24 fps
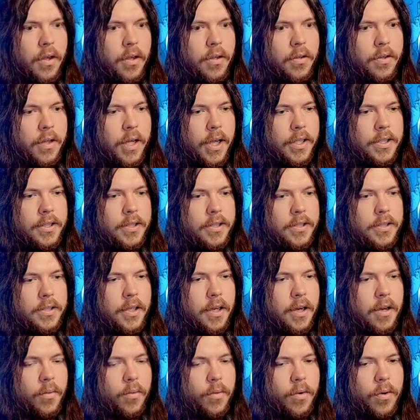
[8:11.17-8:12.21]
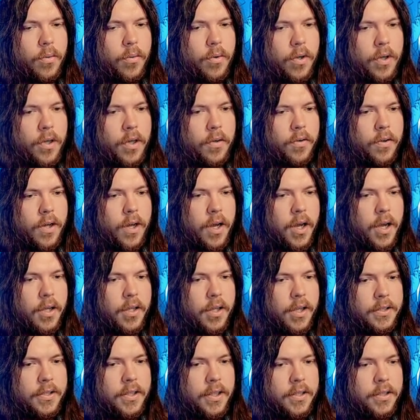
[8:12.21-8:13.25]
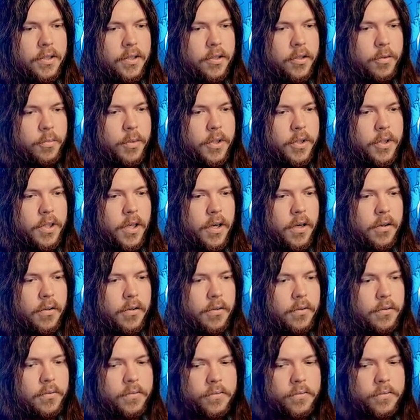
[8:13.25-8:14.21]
That's not where I want to go. God, that's that stupid tunnel.